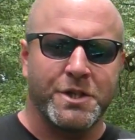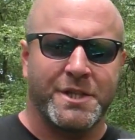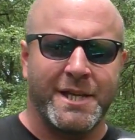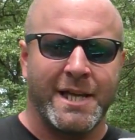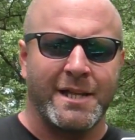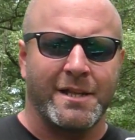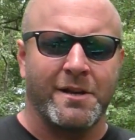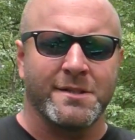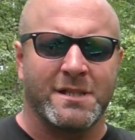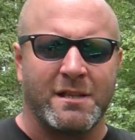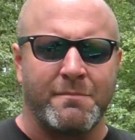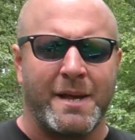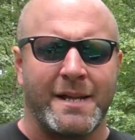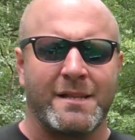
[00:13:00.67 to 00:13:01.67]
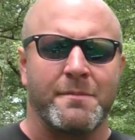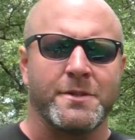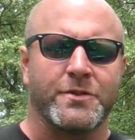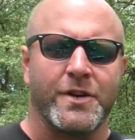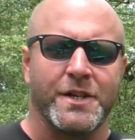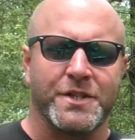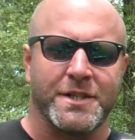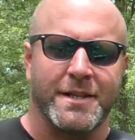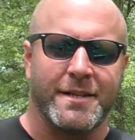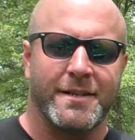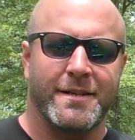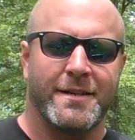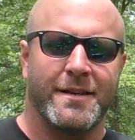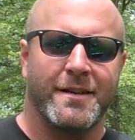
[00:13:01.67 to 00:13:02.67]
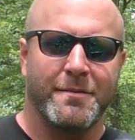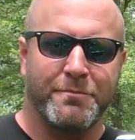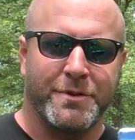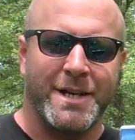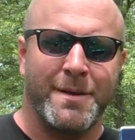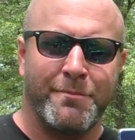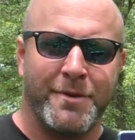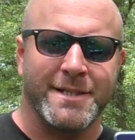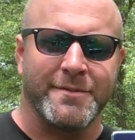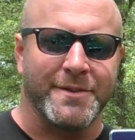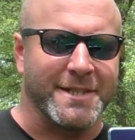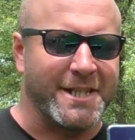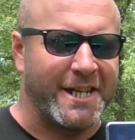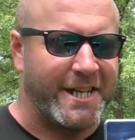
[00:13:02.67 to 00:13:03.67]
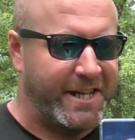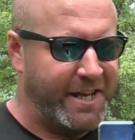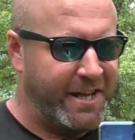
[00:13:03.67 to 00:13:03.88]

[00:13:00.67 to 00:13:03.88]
you think of that little cinematic demonstration? Pretty impressive, isn't it?